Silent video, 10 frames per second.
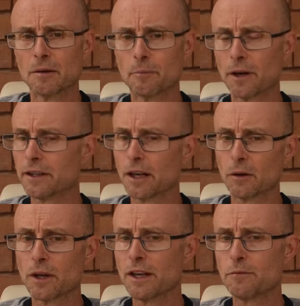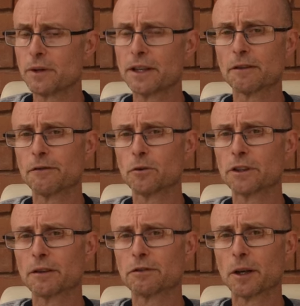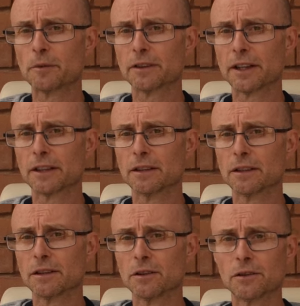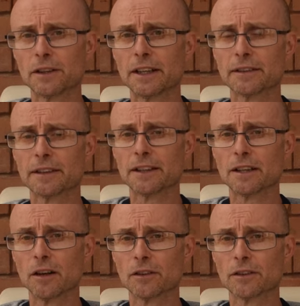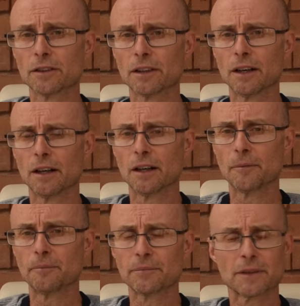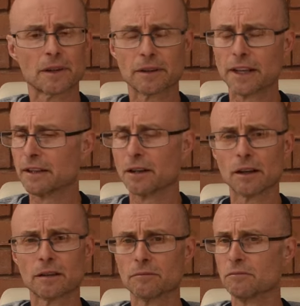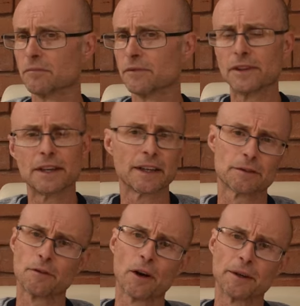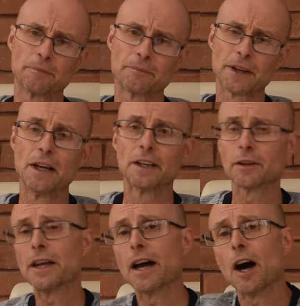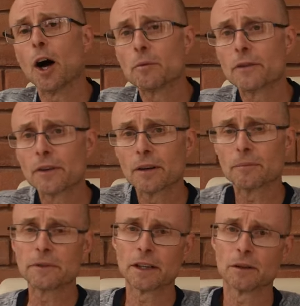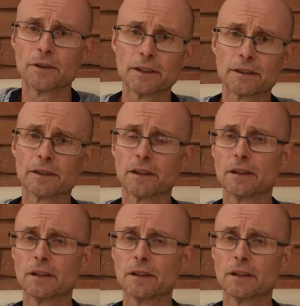But you know, if we can get 14 frames a second using the SD cards, then that's fine. So yeah, I hope you've you know, this